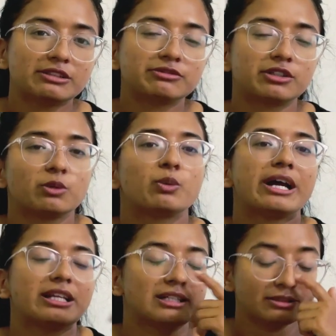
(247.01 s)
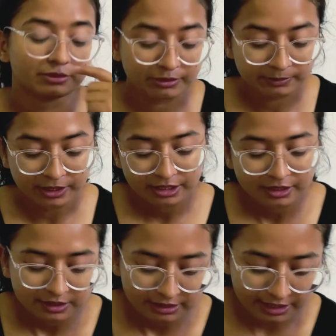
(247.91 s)
for a while, you know,
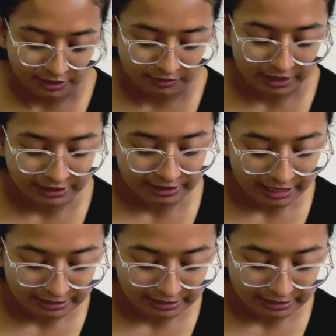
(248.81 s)
kind of like that.